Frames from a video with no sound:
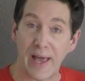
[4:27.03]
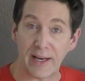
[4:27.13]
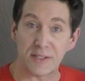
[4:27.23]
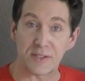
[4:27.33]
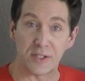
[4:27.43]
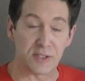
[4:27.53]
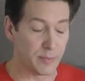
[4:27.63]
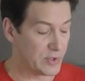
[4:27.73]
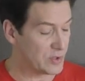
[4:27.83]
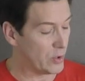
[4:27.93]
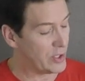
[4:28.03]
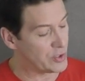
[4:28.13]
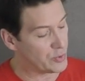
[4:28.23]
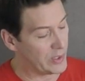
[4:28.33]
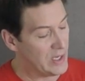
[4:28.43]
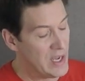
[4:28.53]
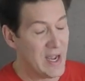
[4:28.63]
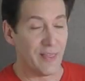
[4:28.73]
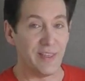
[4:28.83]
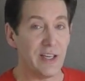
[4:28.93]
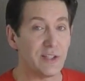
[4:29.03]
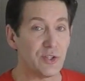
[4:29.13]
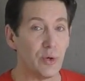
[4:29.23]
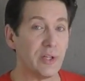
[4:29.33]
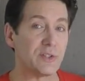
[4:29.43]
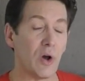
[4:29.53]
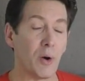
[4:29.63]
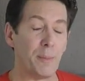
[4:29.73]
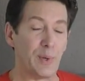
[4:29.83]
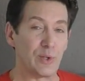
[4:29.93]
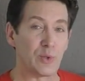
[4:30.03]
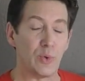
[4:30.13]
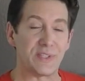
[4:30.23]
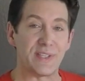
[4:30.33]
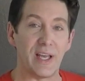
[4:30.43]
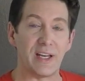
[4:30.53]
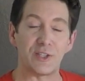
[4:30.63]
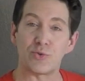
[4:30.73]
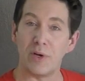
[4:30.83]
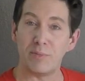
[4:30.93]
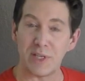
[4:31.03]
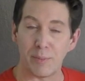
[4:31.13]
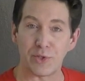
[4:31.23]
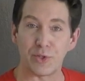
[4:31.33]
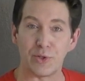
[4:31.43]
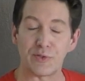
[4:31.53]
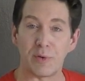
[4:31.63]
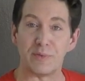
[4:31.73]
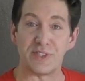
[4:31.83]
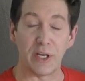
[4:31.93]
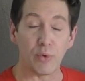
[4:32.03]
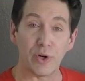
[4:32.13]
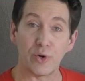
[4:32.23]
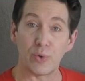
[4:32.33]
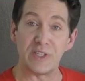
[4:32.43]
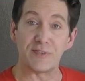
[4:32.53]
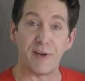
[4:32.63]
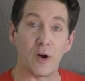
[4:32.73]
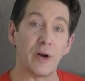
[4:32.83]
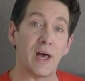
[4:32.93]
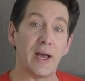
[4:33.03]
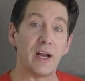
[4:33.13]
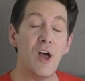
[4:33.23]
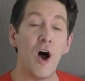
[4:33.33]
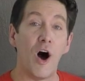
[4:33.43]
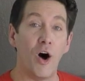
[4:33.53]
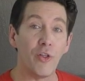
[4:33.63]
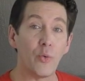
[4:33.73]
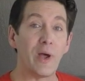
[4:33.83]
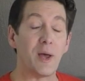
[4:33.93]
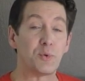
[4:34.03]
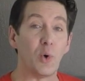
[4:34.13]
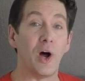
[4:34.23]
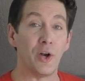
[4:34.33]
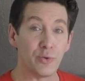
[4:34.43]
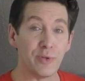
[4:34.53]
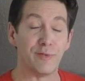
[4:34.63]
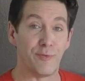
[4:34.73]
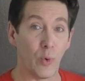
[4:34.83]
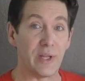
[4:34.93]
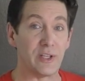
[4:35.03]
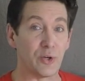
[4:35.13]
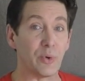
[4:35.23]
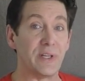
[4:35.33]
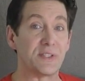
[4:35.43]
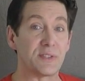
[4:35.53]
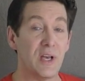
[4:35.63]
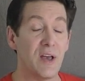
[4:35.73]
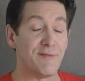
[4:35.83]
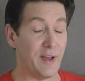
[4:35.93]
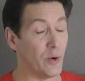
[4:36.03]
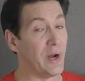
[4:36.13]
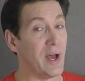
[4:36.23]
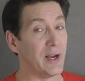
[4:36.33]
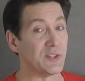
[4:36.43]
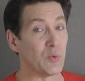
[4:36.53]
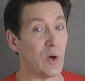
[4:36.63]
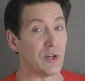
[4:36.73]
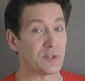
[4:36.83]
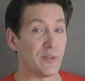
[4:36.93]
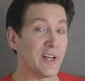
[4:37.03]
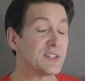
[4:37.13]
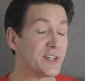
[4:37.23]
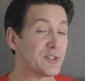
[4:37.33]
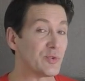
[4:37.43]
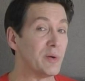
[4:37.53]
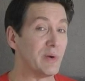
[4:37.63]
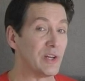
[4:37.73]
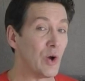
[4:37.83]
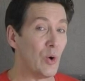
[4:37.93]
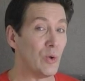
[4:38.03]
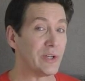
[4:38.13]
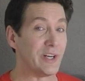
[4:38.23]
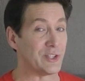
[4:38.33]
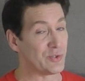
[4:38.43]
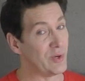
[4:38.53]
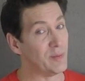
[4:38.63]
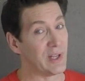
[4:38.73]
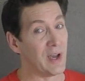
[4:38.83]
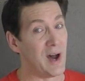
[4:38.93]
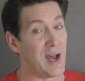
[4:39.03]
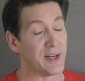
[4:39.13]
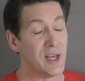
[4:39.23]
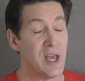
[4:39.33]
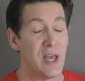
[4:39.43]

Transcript: lighting system and circuitry, these units are built to withstand extreme temperatures from 0 degrees Fahrenheit all the way up to 140 degrees Fahrenheit as well. So that's extremely cold and extremely hot.